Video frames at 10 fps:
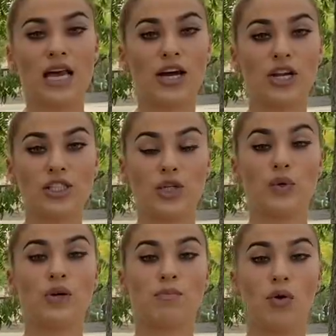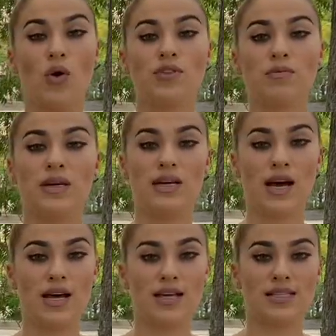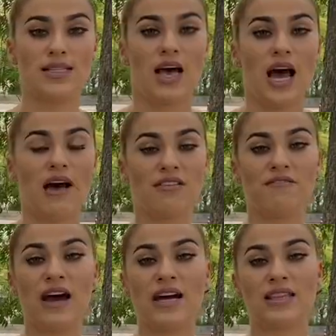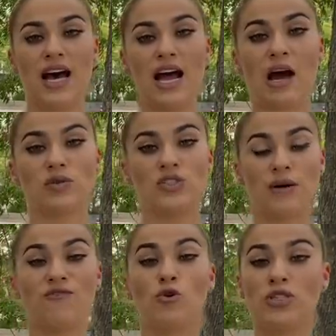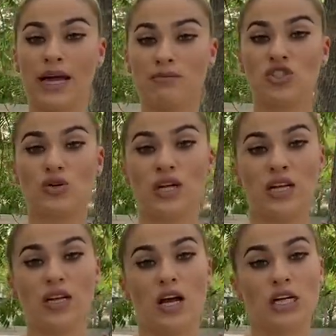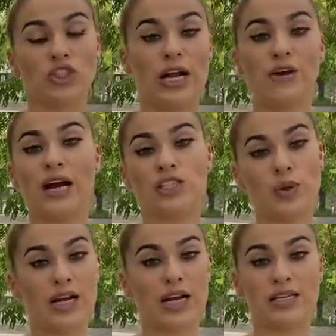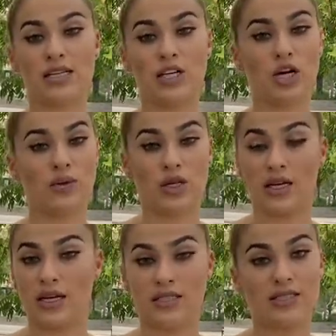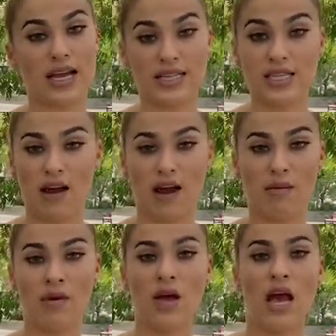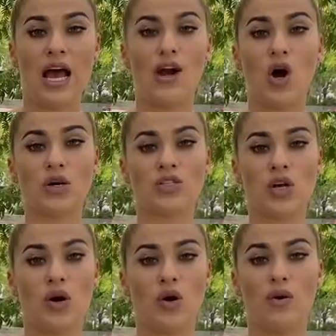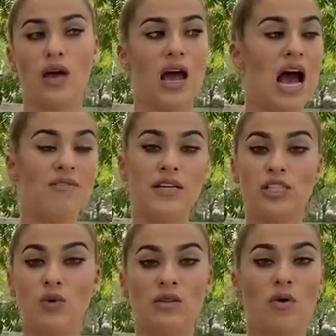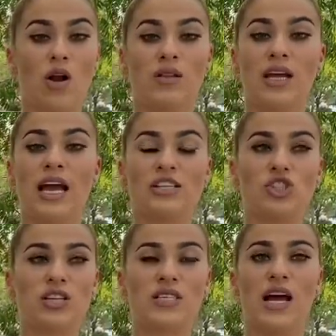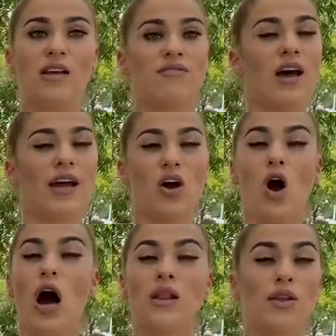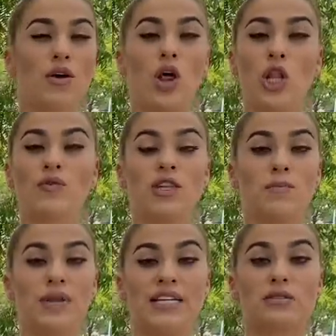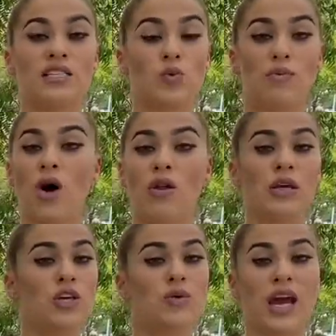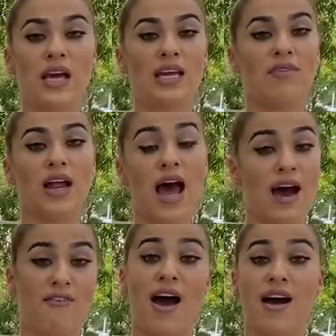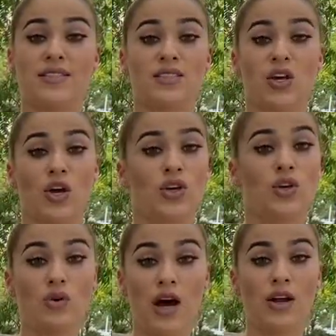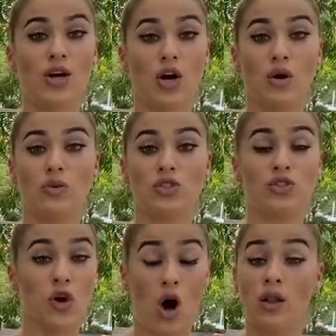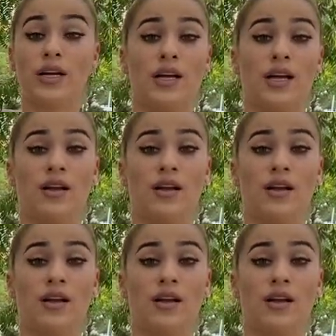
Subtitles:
I couldn't do it with both because of the fact that I was a full-time student trying to graduate at a steady time, and also having to deal with modeling. It's just kind of like a little all over the place, because with modeling you can't give it half-ass. You gotta go all in it.